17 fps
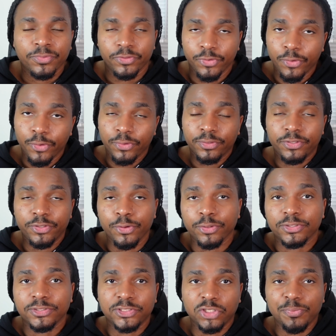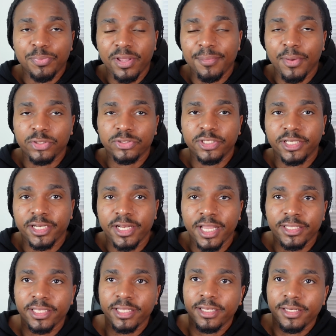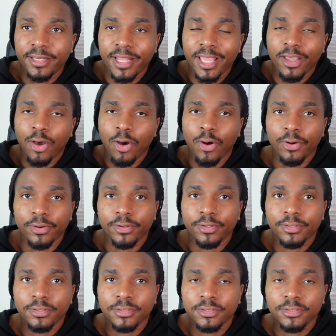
You're you're super emotionally connected. They aren't,